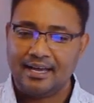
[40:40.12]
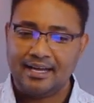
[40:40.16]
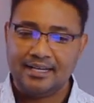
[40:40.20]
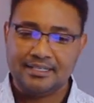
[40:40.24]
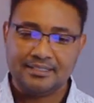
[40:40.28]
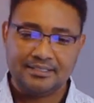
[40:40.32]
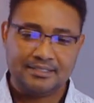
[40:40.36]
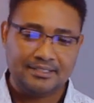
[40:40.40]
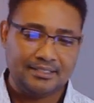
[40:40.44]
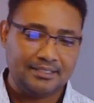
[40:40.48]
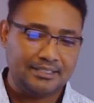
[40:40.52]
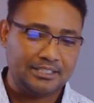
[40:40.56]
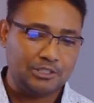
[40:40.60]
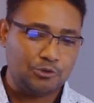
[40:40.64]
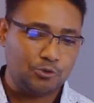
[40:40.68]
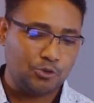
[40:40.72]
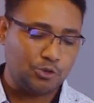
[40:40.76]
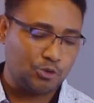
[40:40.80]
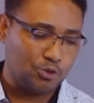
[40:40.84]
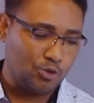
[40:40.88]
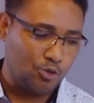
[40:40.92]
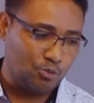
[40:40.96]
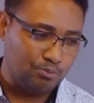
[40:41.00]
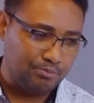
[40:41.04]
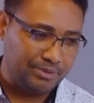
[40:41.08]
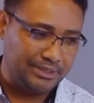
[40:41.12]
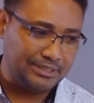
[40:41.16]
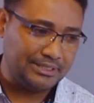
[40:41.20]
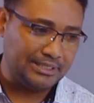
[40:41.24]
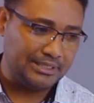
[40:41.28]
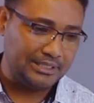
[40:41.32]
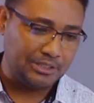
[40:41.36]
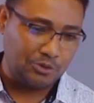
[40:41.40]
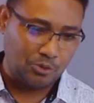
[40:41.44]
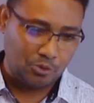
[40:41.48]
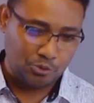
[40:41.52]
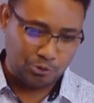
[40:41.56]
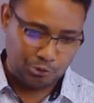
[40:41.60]
until it was
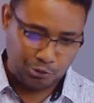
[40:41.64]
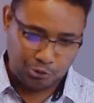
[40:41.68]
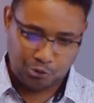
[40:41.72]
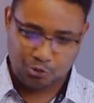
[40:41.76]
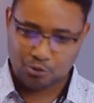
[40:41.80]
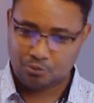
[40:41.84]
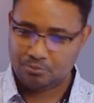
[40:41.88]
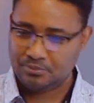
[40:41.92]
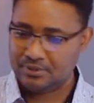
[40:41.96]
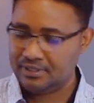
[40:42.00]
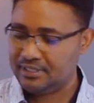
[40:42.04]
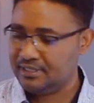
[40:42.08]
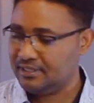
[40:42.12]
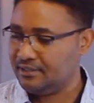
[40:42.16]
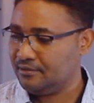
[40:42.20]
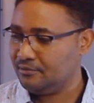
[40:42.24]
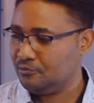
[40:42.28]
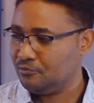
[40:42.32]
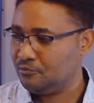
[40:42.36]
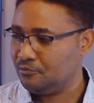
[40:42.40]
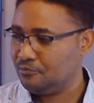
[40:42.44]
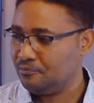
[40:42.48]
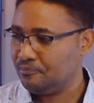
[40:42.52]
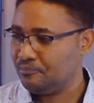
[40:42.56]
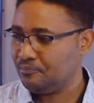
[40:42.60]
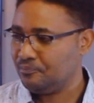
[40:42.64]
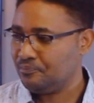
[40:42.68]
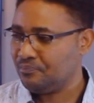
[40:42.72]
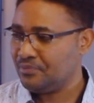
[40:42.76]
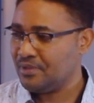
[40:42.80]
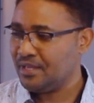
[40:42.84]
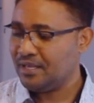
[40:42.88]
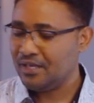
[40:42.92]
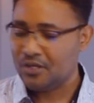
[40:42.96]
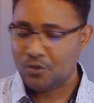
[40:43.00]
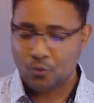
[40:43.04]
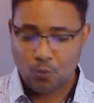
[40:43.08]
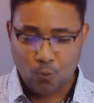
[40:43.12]
completely consumed.
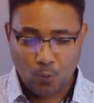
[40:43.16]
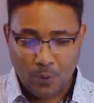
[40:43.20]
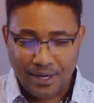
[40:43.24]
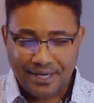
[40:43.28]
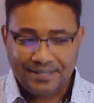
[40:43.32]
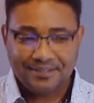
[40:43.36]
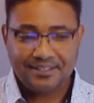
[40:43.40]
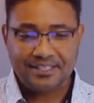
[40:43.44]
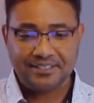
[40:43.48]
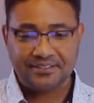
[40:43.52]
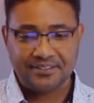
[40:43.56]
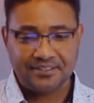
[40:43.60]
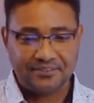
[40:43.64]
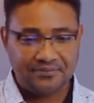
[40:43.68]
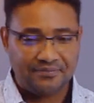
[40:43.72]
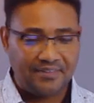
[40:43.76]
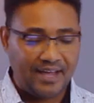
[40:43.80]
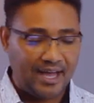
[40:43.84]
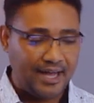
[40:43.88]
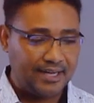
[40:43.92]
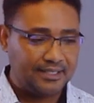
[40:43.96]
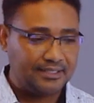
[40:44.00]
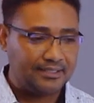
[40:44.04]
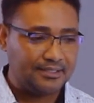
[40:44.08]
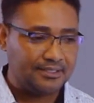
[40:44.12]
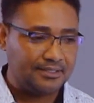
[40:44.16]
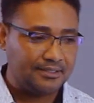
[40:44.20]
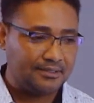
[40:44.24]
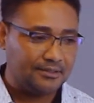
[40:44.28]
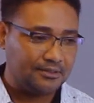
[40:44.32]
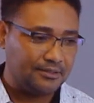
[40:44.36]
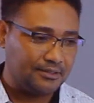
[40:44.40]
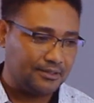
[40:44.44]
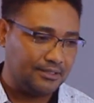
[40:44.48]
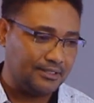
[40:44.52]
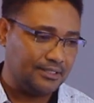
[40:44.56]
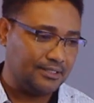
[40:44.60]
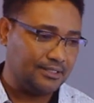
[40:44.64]
Why they did that?
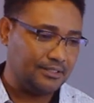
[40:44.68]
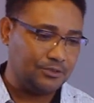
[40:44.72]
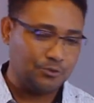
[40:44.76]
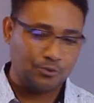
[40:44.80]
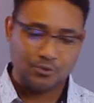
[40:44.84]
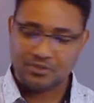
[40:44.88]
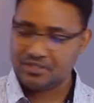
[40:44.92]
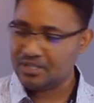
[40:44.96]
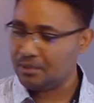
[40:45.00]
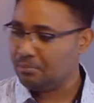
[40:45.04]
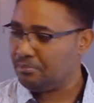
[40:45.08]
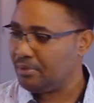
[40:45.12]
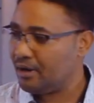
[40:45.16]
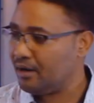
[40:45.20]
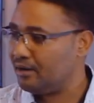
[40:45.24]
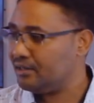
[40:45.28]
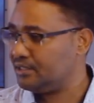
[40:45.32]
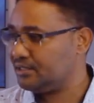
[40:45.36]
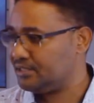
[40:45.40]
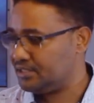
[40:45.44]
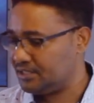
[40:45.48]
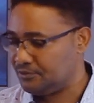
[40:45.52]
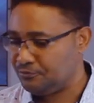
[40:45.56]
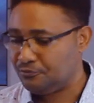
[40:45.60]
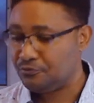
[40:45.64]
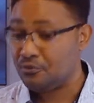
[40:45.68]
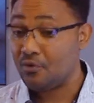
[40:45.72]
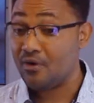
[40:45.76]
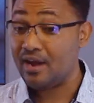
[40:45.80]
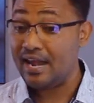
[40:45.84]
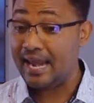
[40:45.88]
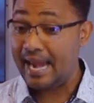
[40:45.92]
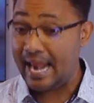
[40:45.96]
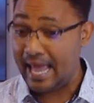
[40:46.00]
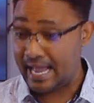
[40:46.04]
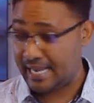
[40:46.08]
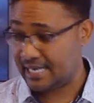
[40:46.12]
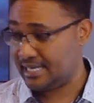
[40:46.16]
It was apparently for
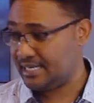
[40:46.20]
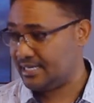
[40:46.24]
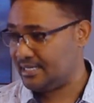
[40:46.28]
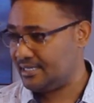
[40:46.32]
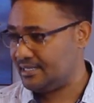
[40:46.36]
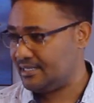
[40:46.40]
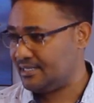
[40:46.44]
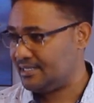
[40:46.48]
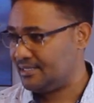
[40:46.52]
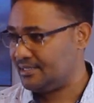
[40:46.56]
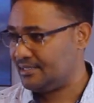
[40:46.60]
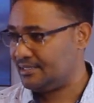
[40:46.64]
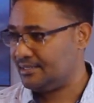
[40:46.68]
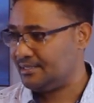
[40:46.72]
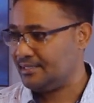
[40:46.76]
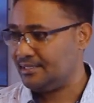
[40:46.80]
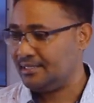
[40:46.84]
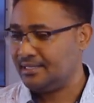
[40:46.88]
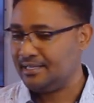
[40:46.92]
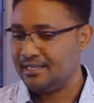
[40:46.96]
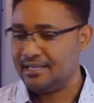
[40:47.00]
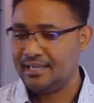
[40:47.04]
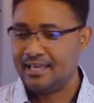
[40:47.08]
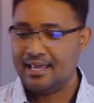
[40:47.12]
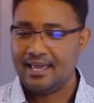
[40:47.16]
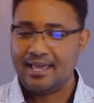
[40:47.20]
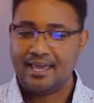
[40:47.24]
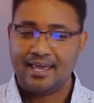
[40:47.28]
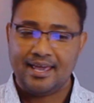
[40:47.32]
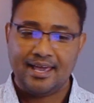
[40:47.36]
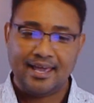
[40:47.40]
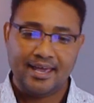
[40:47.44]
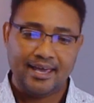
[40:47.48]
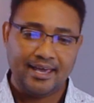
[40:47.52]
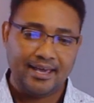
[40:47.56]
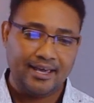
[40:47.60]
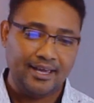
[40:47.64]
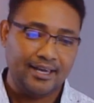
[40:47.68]
luck
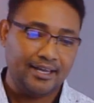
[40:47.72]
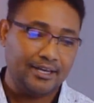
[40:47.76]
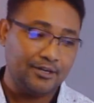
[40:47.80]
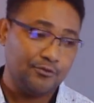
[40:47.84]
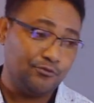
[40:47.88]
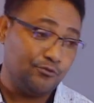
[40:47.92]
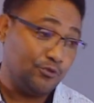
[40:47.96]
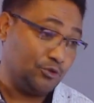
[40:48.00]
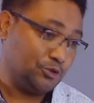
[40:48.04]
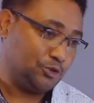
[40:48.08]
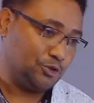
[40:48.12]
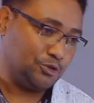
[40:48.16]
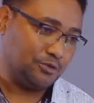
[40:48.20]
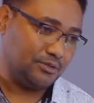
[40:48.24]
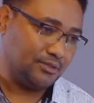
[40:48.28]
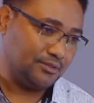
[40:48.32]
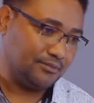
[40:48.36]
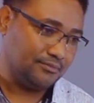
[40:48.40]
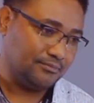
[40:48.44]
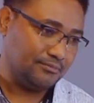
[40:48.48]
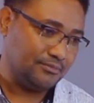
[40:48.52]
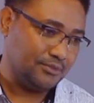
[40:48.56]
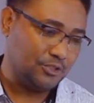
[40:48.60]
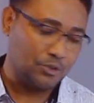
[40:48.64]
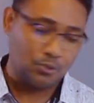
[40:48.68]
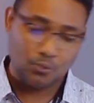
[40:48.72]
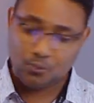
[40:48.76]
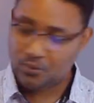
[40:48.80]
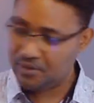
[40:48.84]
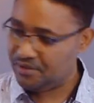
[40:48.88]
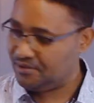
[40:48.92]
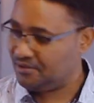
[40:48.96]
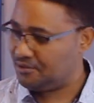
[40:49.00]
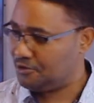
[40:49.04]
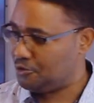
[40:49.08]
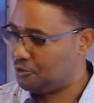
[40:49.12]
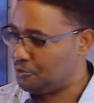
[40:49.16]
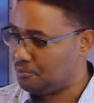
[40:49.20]
and fortune. So
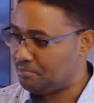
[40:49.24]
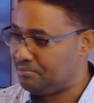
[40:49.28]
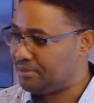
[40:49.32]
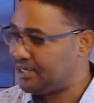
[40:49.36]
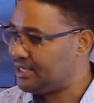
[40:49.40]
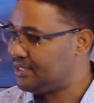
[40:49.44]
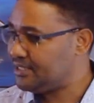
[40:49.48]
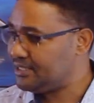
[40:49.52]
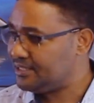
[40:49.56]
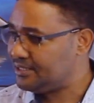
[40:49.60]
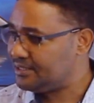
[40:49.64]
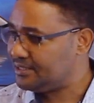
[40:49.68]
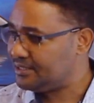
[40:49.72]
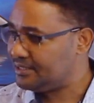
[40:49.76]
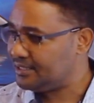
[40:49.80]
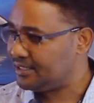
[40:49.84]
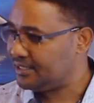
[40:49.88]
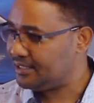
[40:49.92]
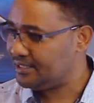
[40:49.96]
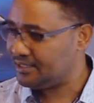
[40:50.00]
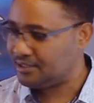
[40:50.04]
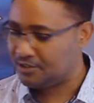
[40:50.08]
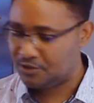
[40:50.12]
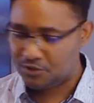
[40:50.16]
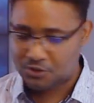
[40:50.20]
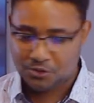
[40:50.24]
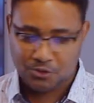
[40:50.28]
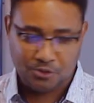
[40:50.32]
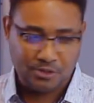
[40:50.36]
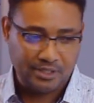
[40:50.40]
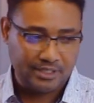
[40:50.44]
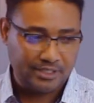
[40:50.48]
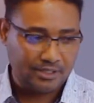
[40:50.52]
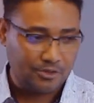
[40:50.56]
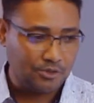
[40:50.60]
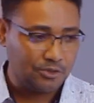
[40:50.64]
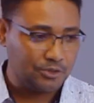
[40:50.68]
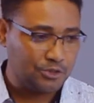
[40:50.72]
when you burn it and it's
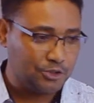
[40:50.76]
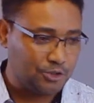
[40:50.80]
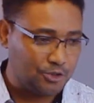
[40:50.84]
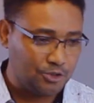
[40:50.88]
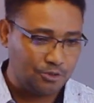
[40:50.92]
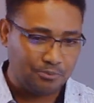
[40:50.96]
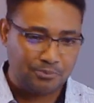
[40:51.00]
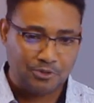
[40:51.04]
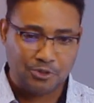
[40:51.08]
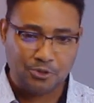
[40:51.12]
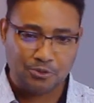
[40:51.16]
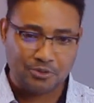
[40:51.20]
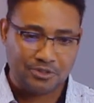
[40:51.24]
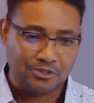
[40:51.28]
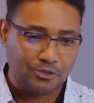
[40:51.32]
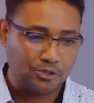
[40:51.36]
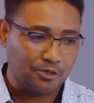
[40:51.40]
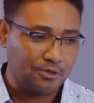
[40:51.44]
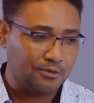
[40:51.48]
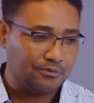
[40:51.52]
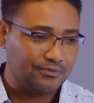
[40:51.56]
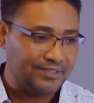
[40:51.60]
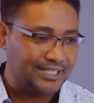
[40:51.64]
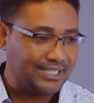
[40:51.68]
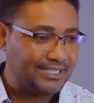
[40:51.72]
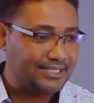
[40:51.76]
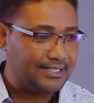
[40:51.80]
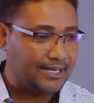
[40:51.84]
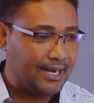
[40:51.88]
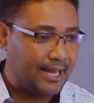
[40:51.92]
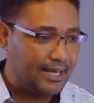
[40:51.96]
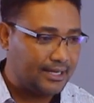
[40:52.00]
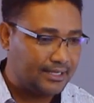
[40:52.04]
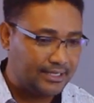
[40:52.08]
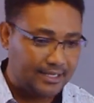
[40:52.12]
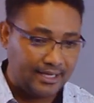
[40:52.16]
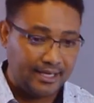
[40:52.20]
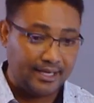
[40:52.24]
totally consumed, you would sort of get
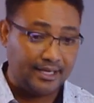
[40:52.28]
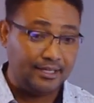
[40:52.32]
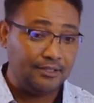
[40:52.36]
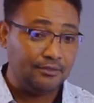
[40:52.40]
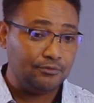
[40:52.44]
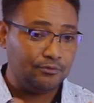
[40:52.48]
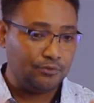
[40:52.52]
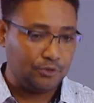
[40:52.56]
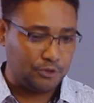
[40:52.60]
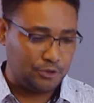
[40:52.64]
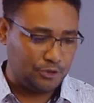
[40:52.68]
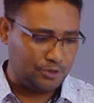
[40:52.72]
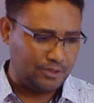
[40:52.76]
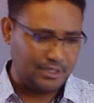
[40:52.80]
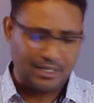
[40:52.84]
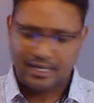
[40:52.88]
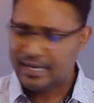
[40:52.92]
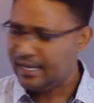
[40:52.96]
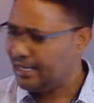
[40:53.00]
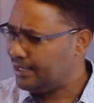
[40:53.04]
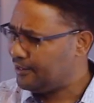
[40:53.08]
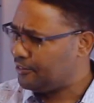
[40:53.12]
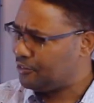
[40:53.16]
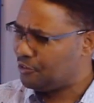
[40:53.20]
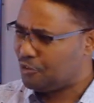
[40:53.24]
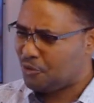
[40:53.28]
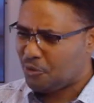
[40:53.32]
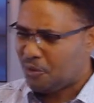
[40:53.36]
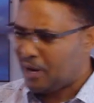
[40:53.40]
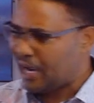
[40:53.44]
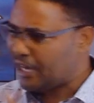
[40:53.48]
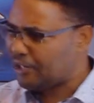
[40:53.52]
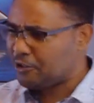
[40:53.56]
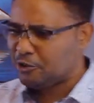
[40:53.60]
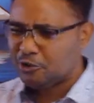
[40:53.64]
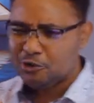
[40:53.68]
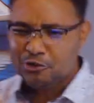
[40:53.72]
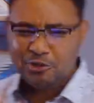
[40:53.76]
luck and fortune. Though
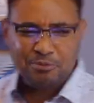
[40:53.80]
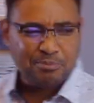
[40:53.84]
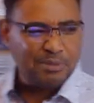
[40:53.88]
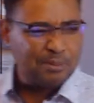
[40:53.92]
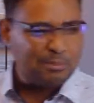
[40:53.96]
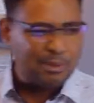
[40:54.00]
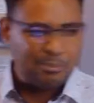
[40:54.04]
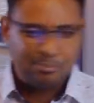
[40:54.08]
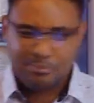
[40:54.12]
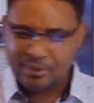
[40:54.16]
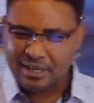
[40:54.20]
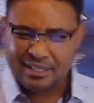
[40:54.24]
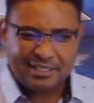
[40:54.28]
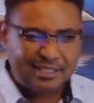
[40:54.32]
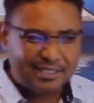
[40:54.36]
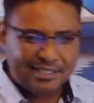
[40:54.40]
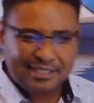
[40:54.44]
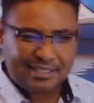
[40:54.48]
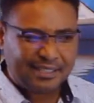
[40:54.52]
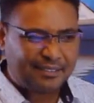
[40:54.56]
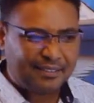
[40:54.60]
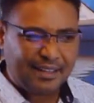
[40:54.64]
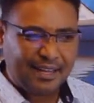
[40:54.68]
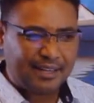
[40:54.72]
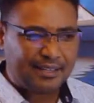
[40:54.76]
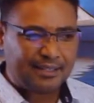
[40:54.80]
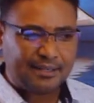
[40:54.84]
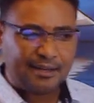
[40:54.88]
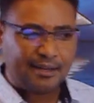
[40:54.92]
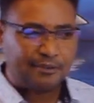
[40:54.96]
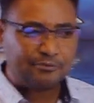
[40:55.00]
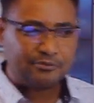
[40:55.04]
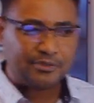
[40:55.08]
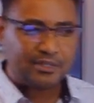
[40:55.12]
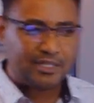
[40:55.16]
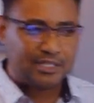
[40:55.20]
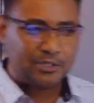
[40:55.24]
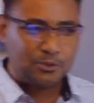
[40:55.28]
I don't remember practicing that in
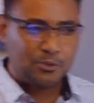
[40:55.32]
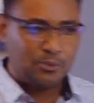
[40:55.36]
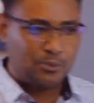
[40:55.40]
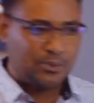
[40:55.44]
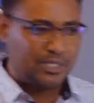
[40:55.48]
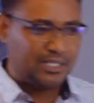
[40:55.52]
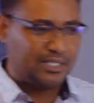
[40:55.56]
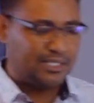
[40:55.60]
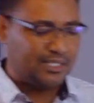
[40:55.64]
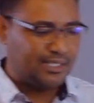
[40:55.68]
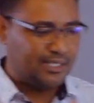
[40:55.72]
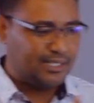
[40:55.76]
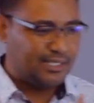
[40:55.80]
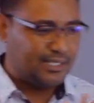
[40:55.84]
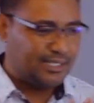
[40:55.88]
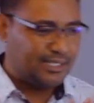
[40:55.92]
Africa, do we?